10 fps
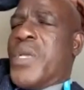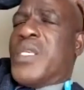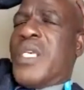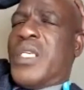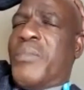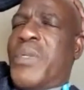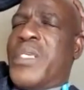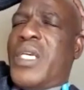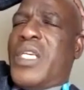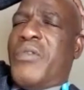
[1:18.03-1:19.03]
But these are,
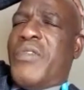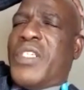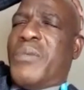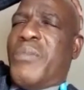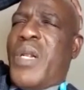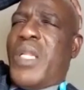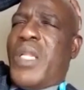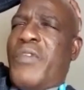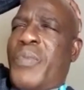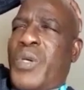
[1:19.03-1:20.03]
a very small
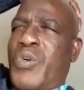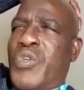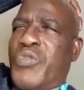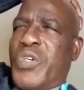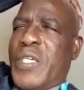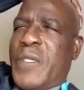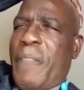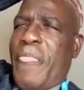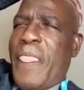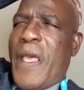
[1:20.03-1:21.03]
developing country.
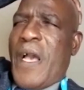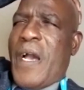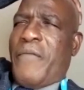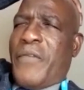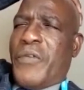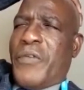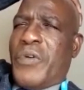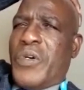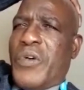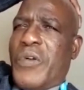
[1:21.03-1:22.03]
have
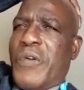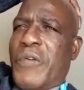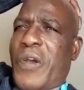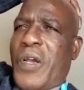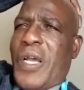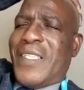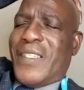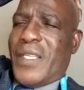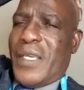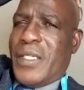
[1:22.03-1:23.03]
to
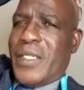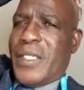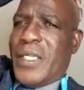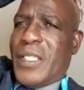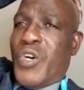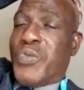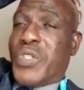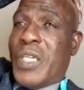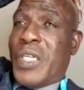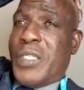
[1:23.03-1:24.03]
consider the
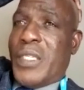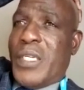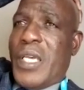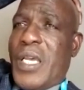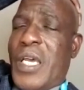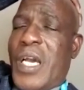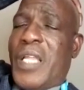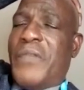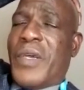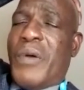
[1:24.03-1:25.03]
options
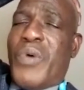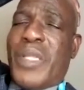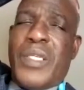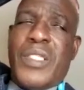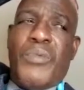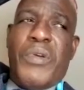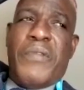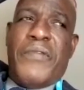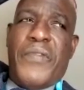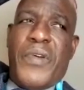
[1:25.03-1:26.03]
and figure out what is the way
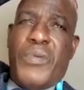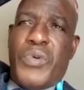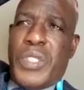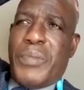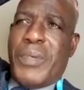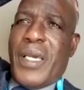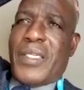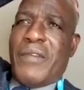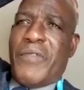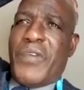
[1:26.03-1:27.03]
forward because
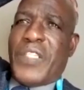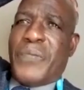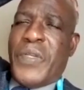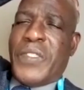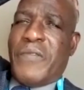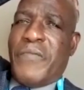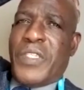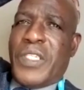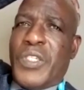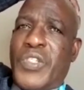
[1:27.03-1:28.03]
it's a very expensive
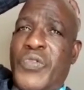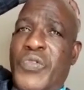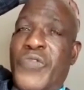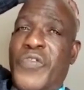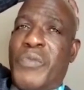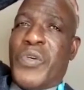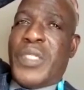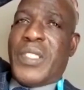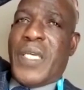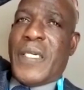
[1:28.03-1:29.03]
venture to transform your
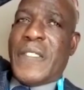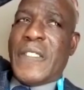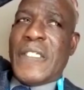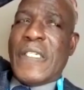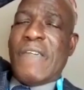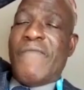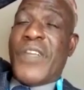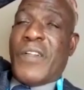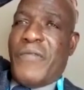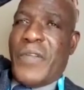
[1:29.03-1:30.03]
entire
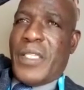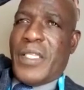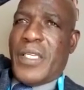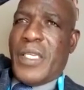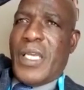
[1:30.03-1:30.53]
vehicle fleet